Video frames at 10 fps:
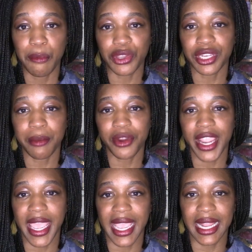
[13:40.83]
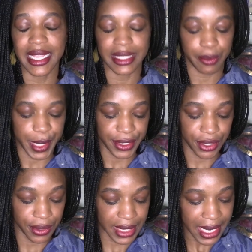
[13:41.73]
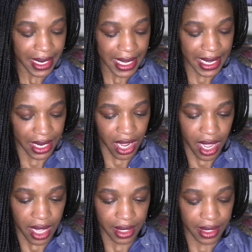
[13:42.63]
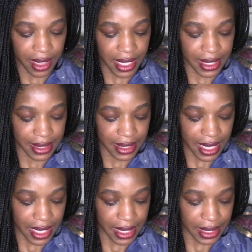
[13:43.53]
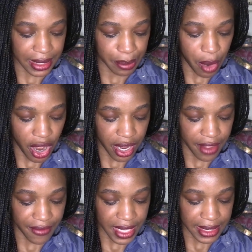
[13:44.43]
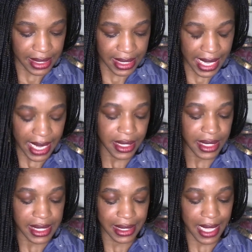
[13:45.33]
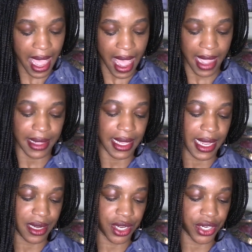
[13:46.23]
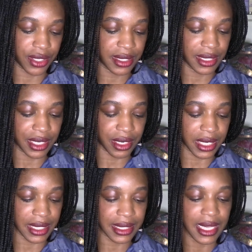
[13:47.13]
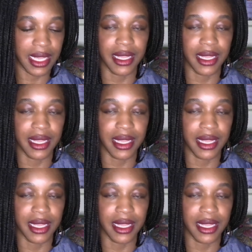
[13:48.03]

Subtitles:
Book number 8 is by Suzanne Enoch. This is part of the Scandalous Highlander series.